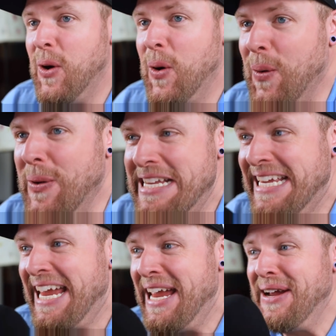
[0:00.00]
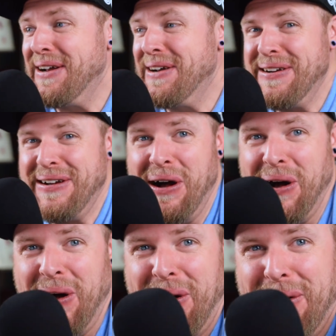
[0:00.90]
Oh, he's here.
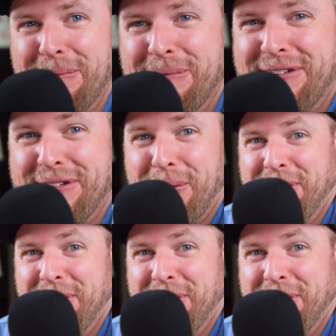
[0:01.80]
Oh, I'm so